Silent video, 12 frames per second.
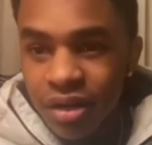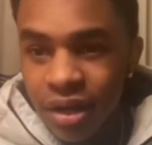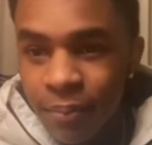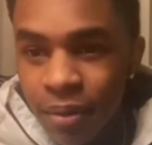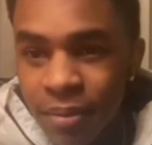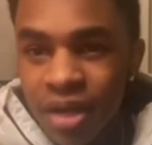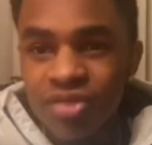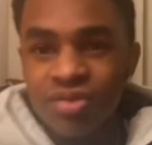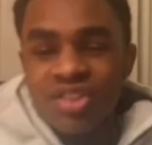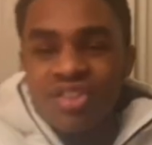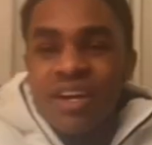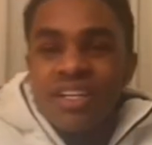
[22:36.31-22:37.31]
They put me in this
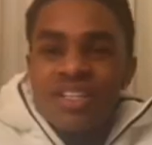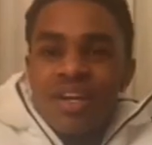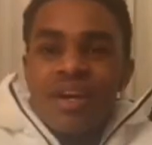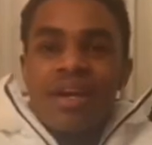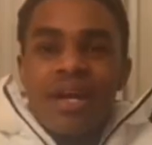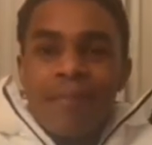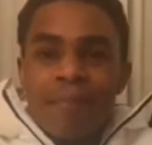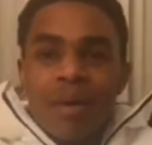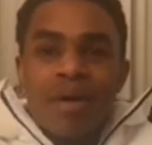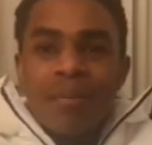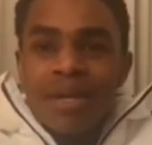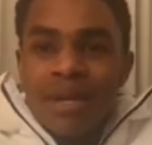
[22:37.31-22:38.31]
restraint chair and they
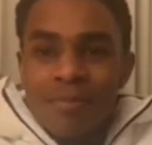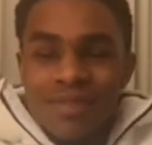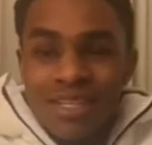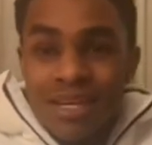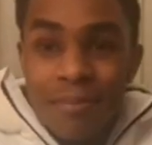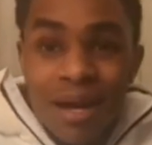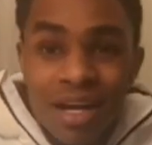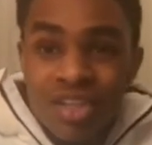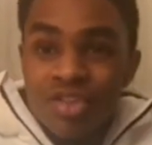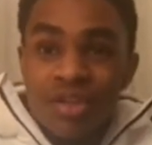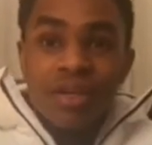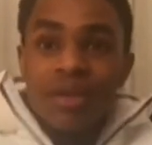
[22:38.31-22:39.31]
buckle me up and shit. Cause my
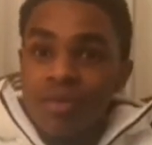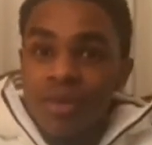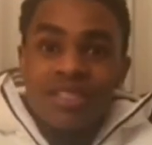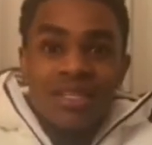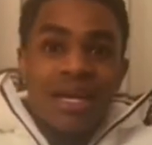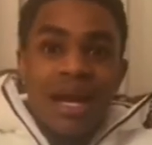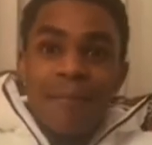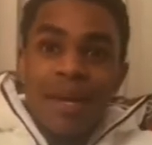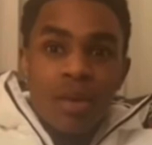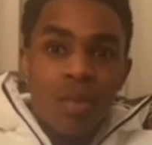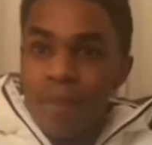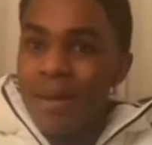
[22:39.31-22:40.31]
adrenaline rushing. Like I'm
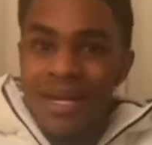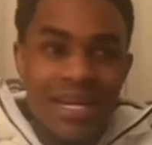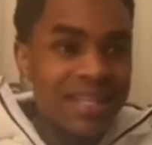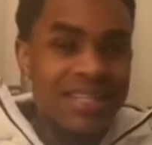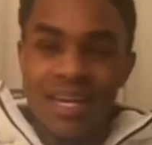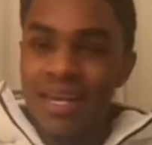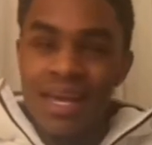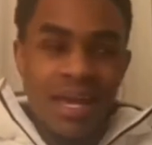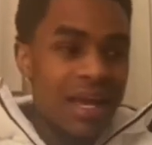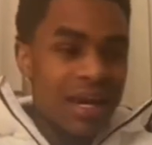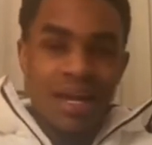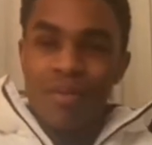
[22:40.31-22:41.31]
like, where my niggas at?
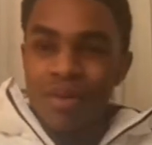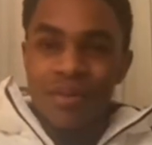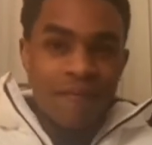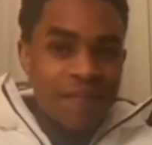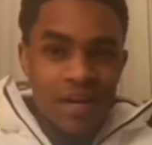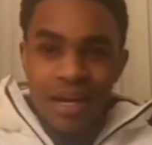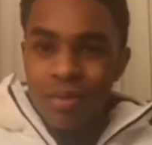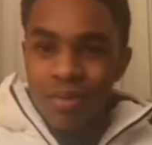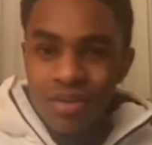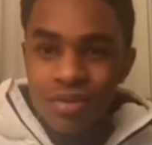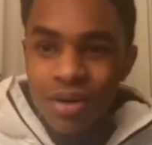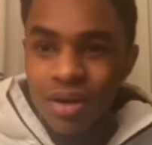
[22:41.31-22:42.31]
Like what the fuck? Like what's
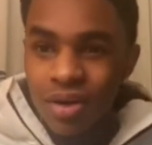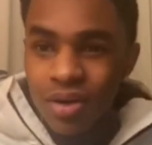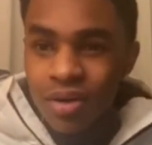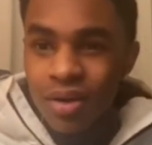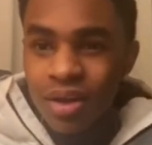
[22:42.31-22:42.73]
going on?